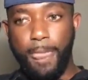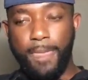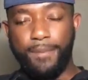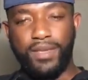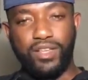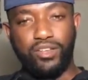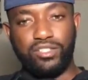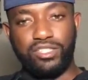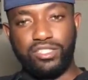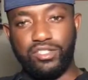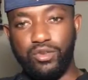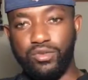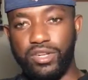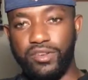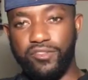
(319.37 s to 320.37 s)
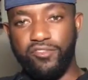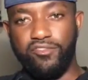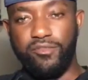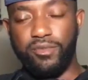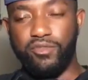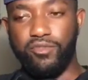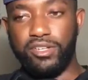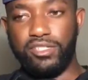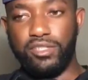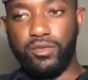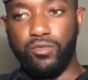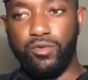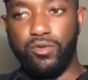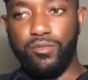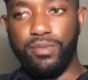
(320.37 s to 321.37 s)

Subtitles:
because it's so different from the rest of the world.